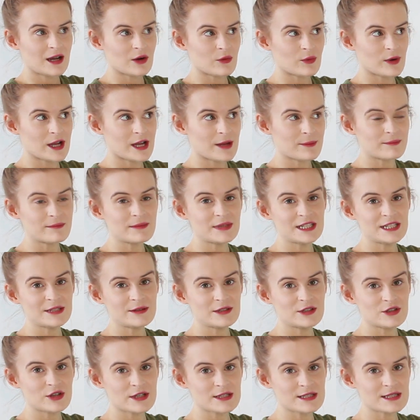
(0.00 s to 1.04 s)
I wear
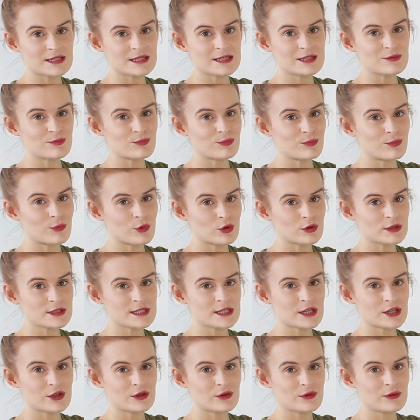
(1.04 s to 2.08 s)
midi dresses more
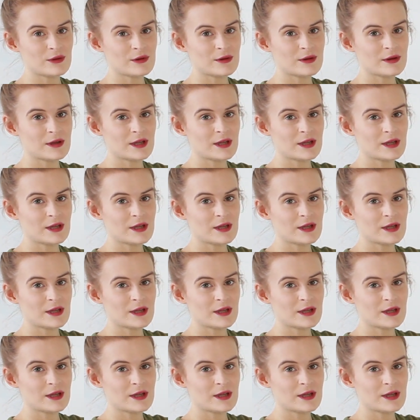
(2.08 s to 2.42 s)
so